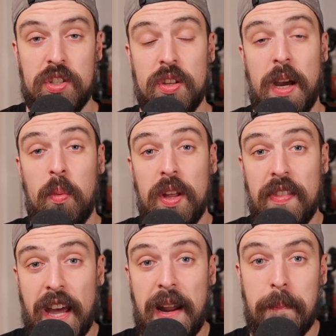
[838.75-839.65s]
so that when
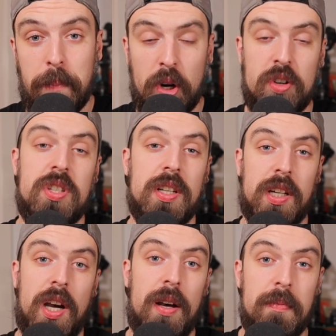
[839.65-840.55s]
that person
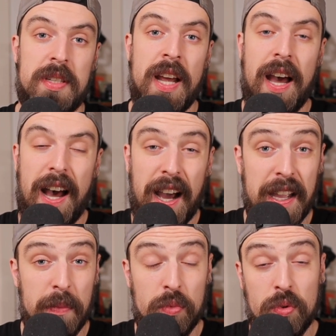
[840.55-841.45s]
comes, I am